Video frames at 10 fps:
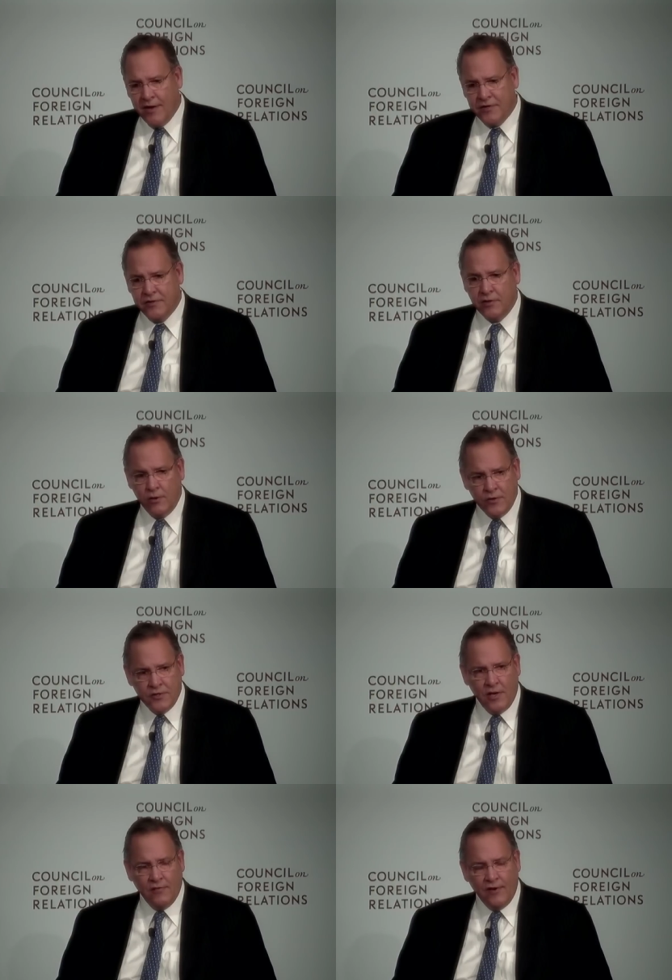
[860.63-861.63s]
This is an
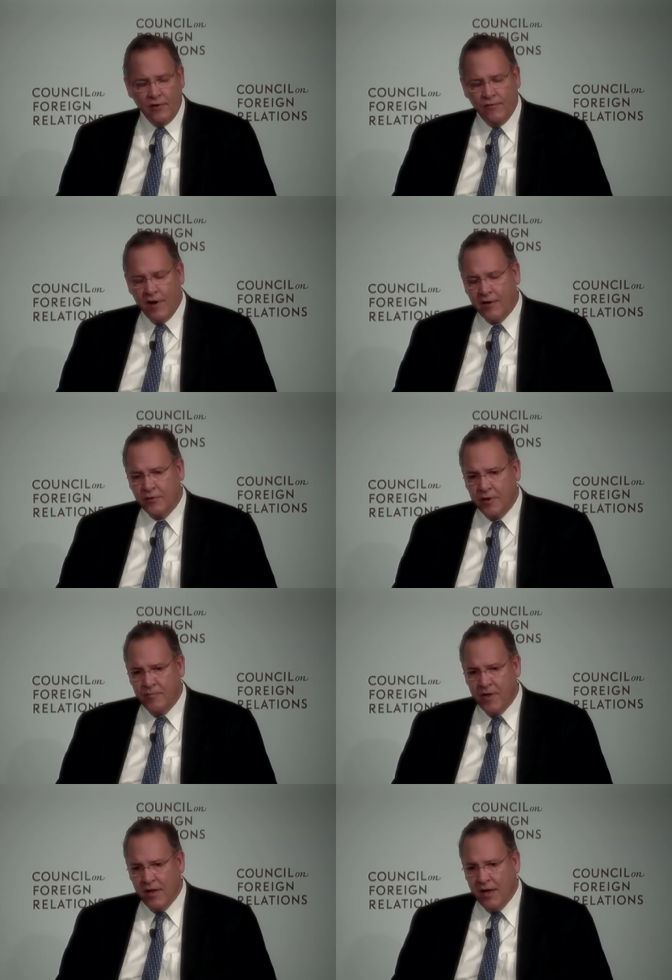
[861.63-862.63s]
Otis Elevator factory.
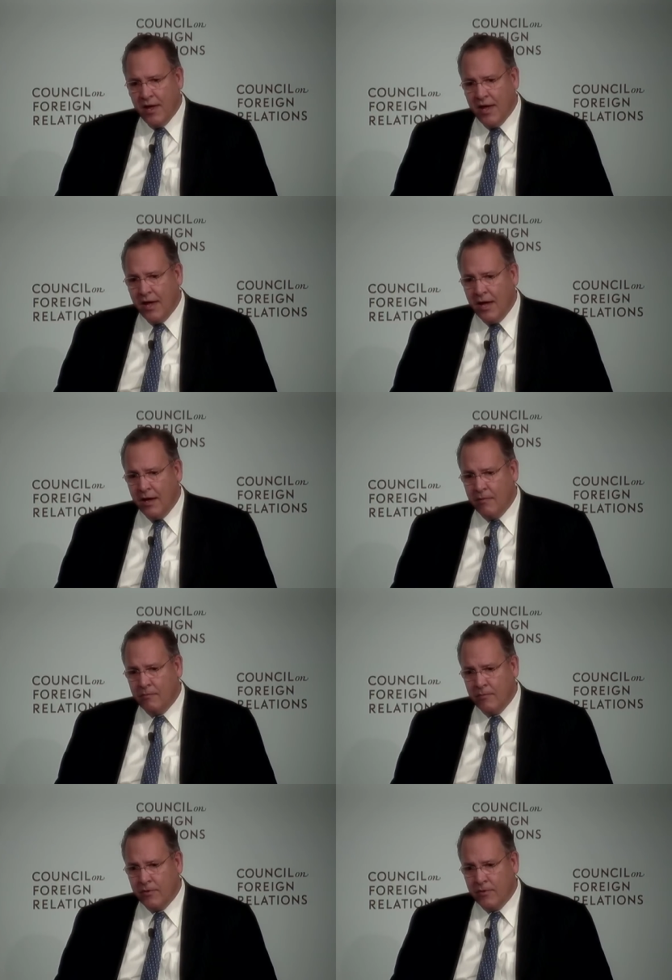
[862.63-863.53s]
Um,